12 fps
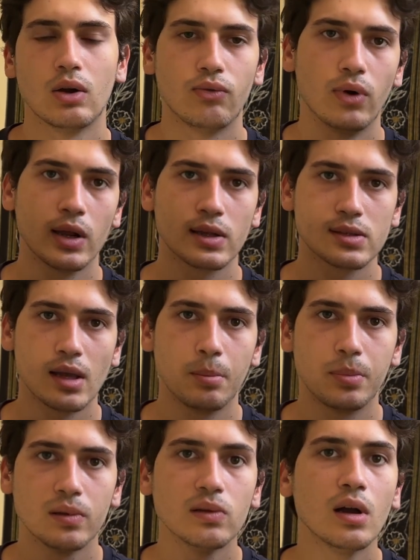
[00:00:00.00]
For
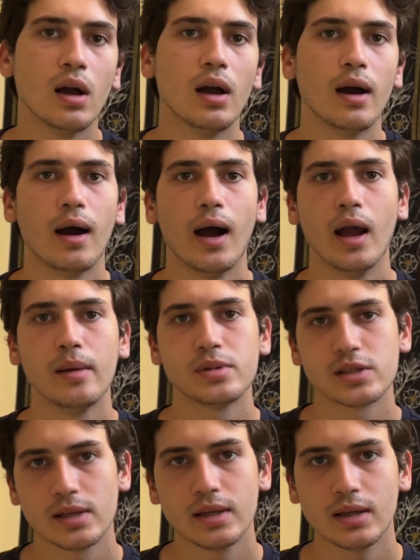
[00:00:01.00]
example, I am
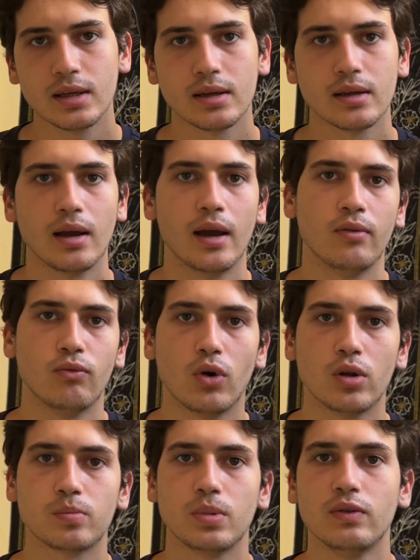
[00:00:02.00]
sick and
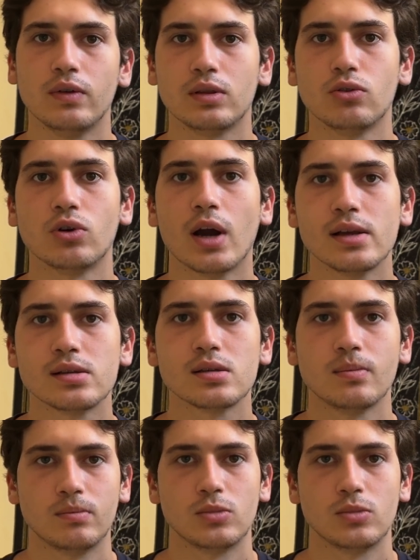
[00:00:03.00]
won't be with you guys.